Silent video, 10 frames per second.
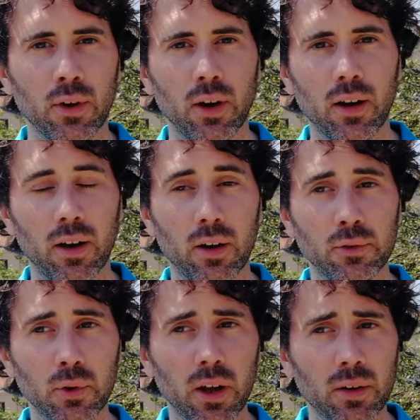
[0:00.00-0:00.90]
uh,
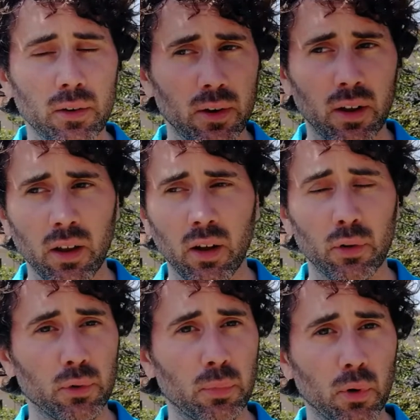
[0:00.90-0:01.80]
together,
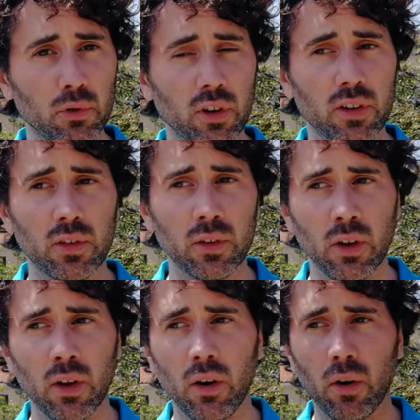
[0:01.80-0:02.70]
also projects
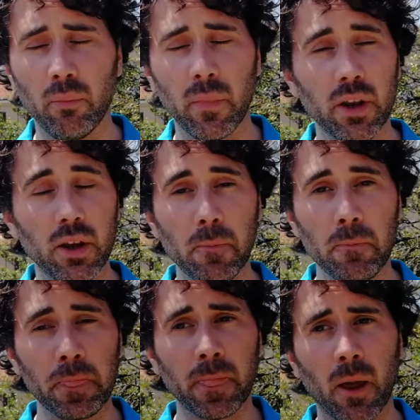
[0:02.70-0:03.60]
on many,
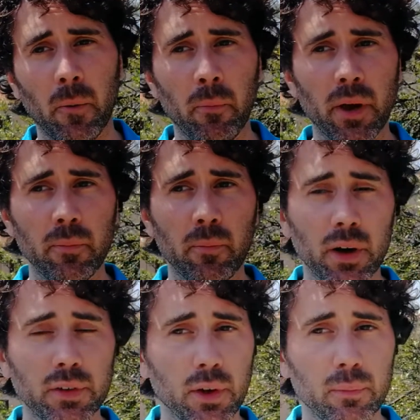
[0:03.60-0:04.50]
many
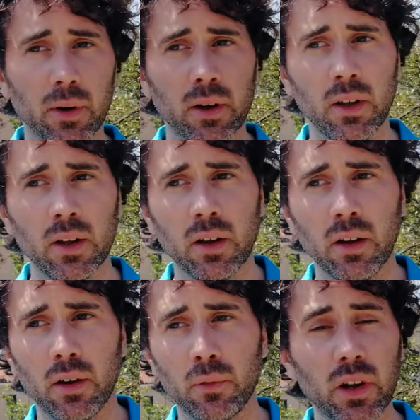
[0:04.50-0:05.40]

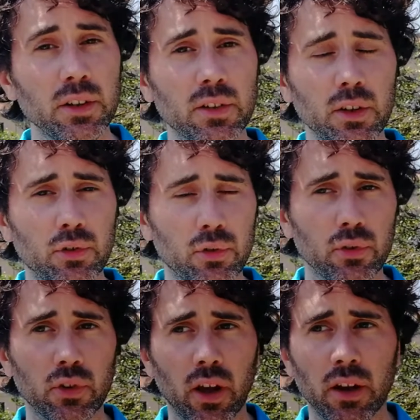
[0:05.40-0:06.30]
maritime-related
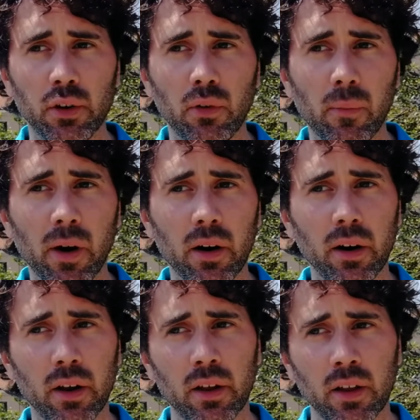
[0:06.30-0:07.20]
issues. And
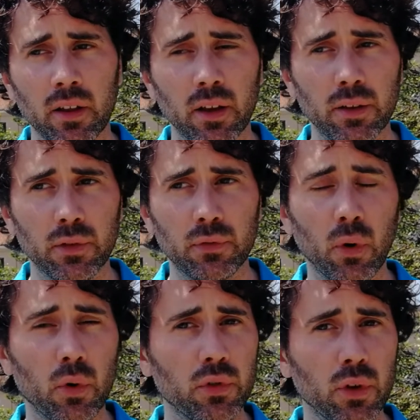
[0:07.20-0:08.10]
InnovaMare, that is
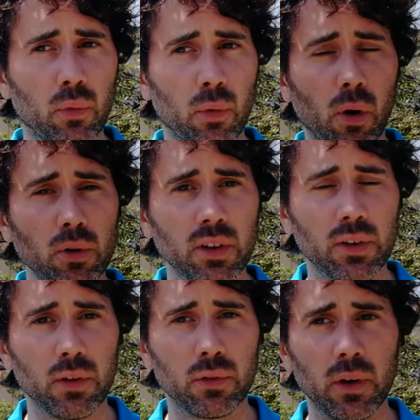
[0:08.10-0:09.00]
focusing
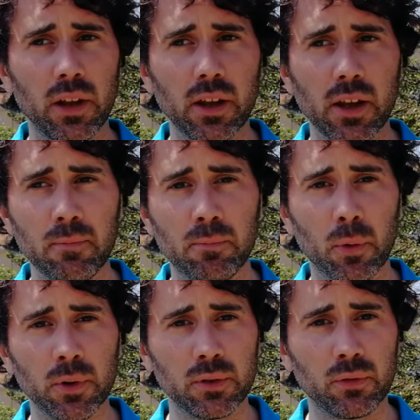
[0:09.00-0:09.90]
robotics, is really
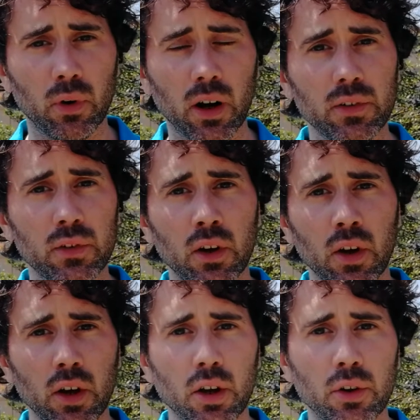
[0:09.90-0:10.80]
important for us
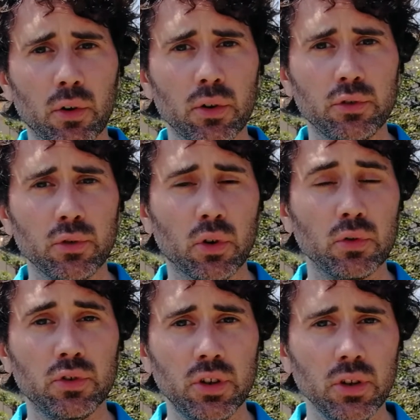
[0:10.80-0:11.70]
in order to
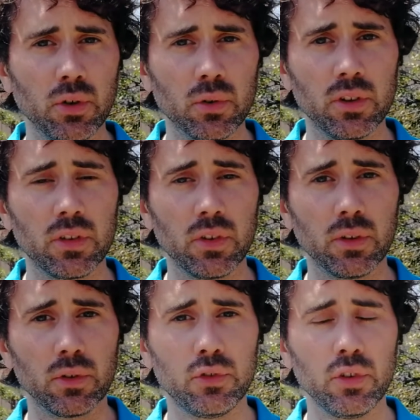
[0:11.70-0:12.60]
continue these
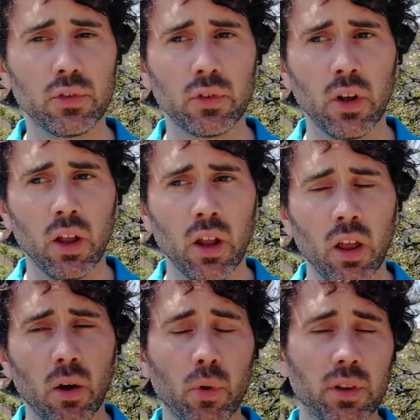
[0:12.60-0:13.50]
synergies
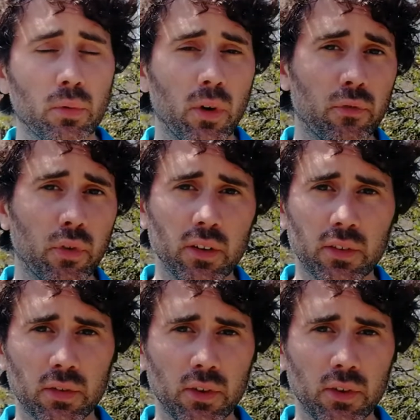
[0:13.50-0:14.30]
with reference